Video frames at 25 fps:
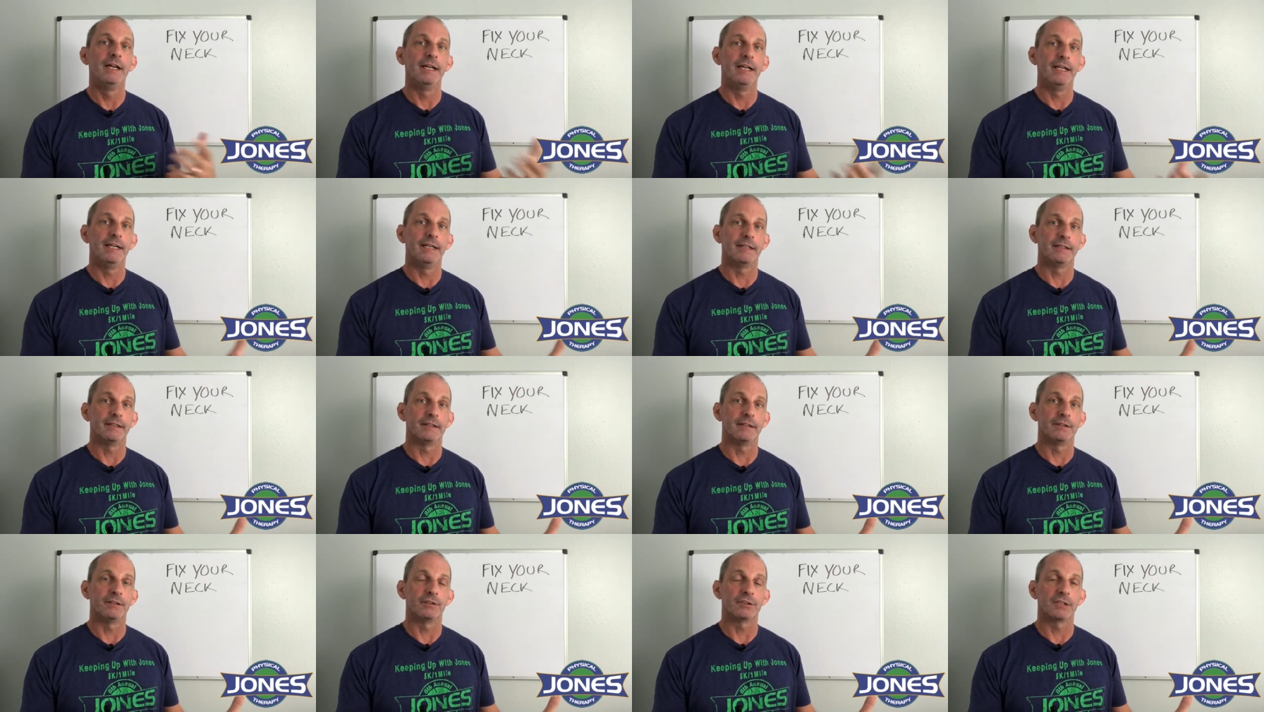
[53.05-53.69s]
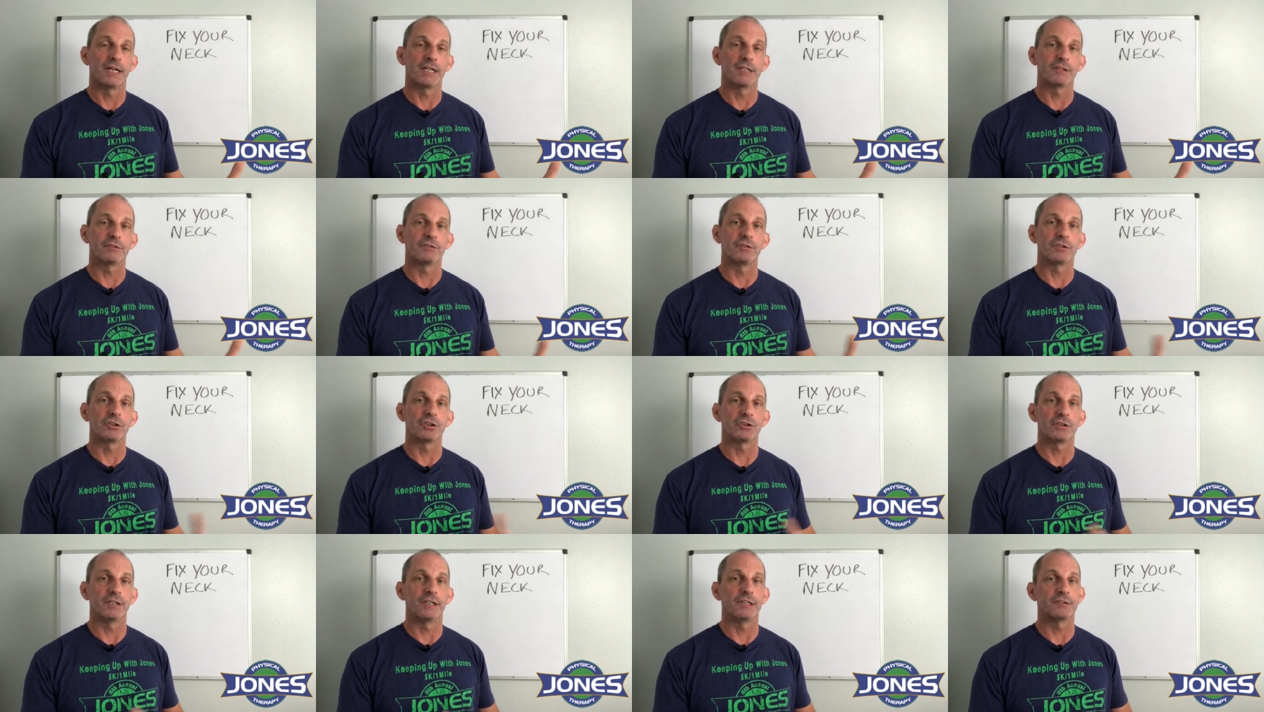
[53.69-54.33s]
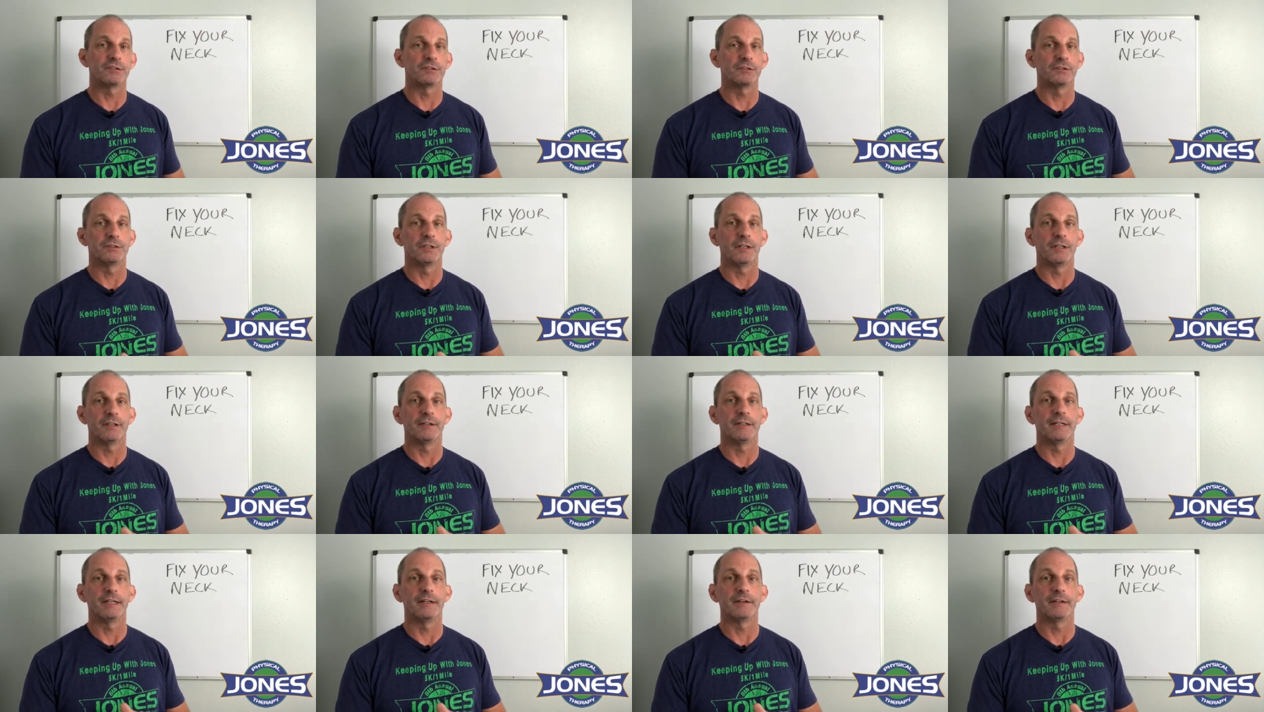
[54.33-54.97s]
it can transfer stress to
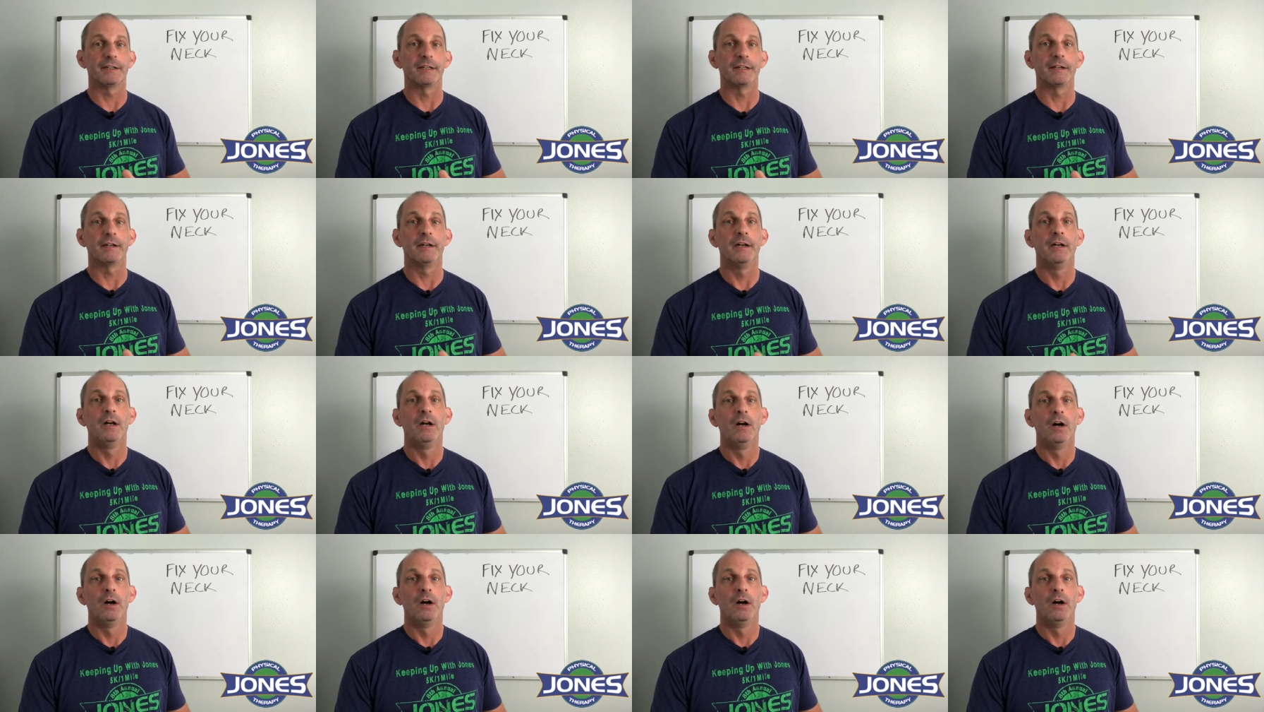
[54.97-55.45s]
another area.